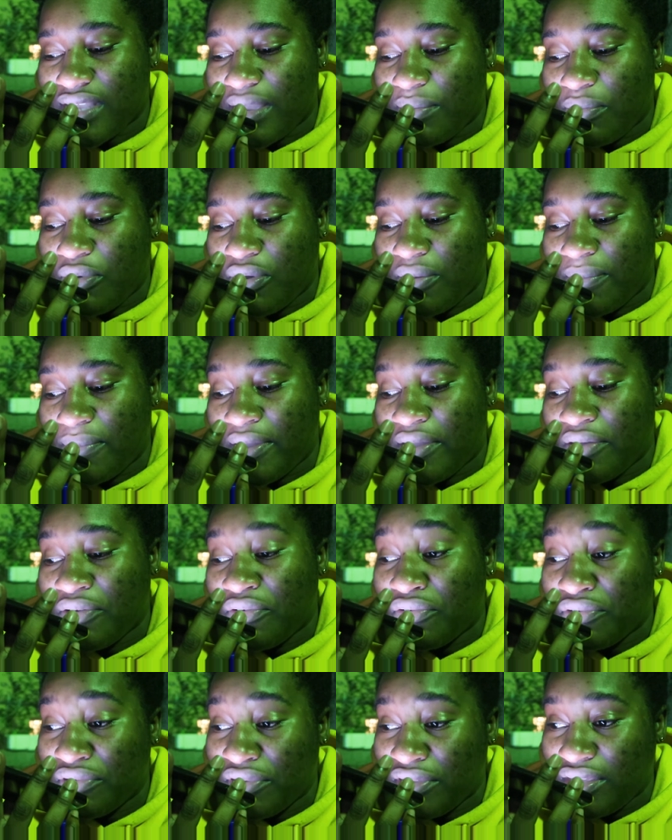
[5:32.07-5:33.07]
I put on my
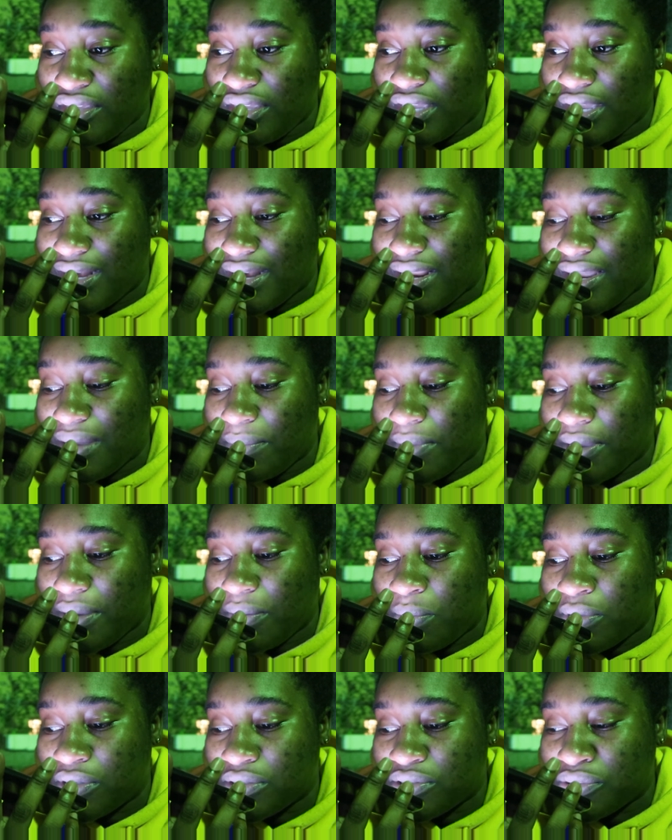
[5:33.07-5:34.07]
hoodie and I have
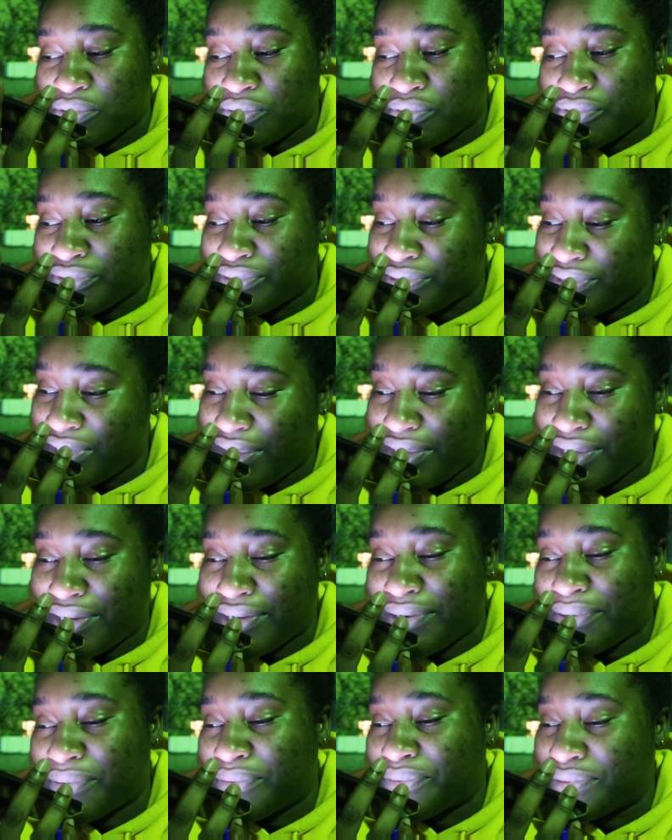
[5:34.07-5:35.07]
my bottle of water
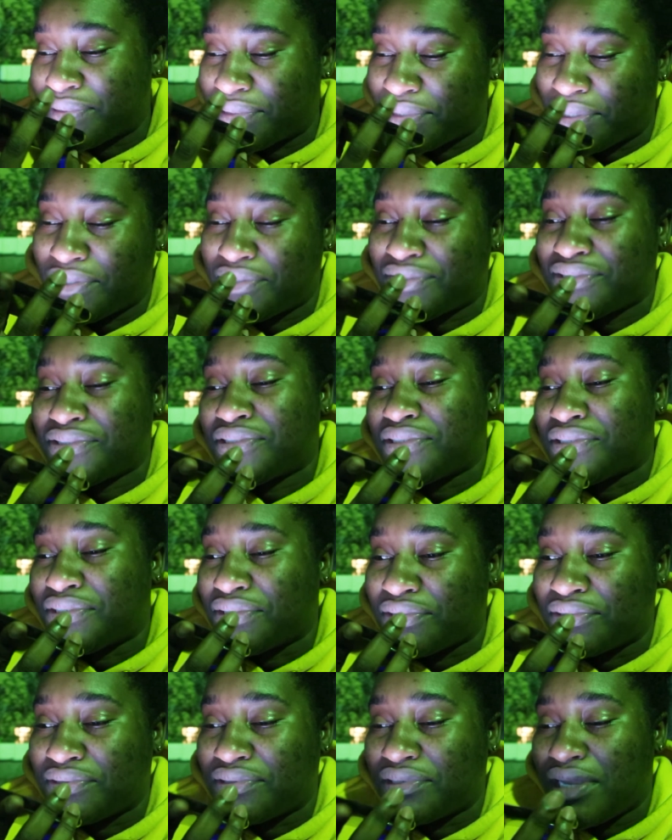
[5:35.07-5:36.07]
and I outside
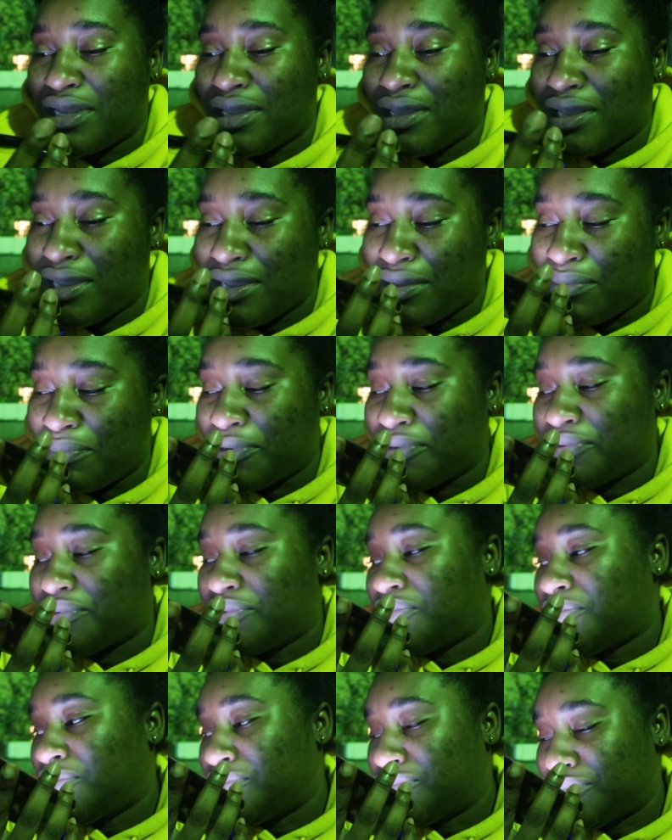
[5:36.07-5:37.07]
chilling. And my
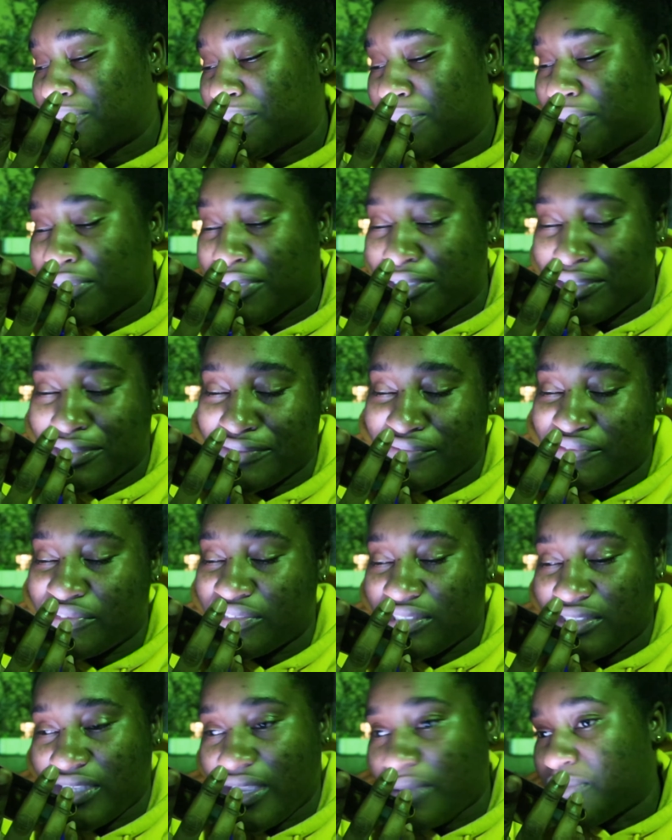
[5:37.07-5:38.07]
dog watching me like it's
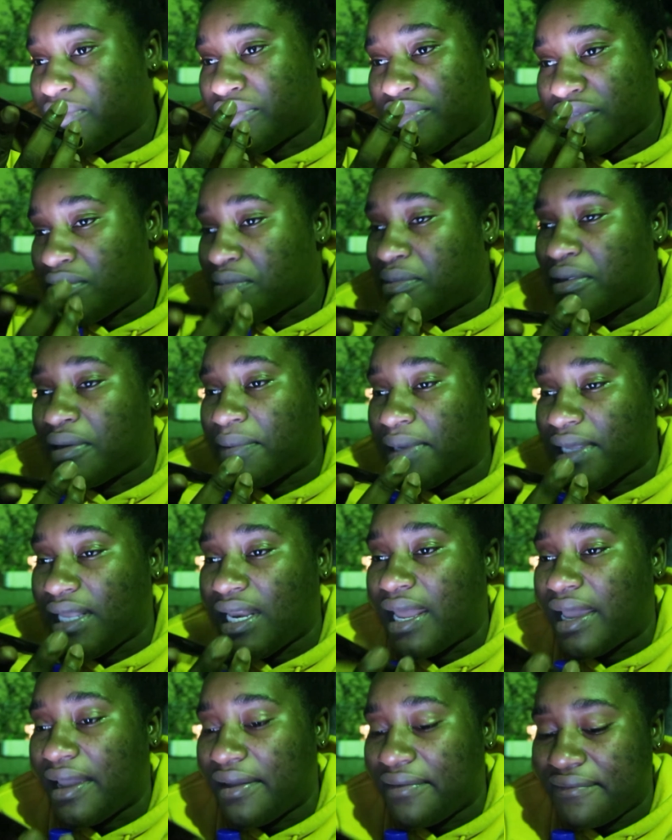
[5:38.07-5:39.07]
first time he see me in
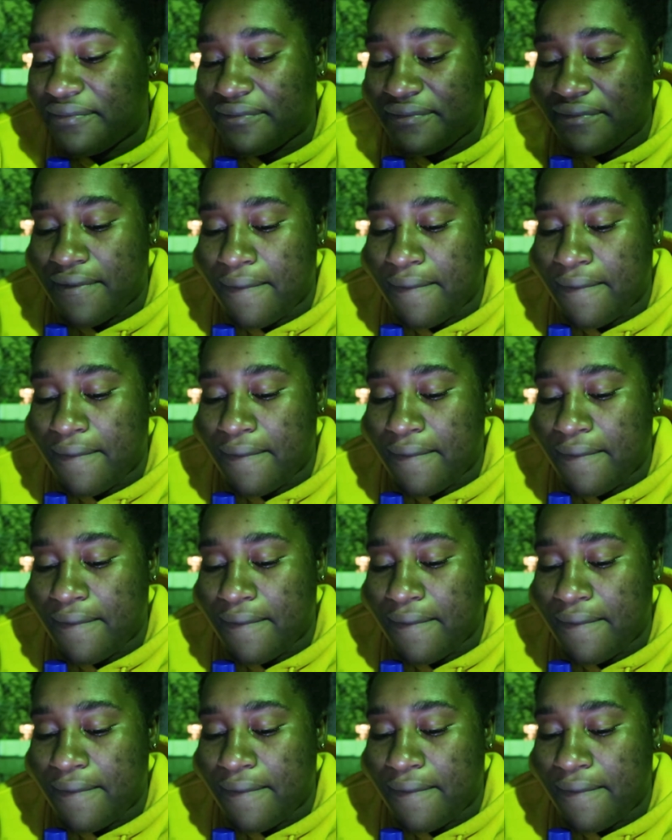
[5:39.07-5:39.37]
his life.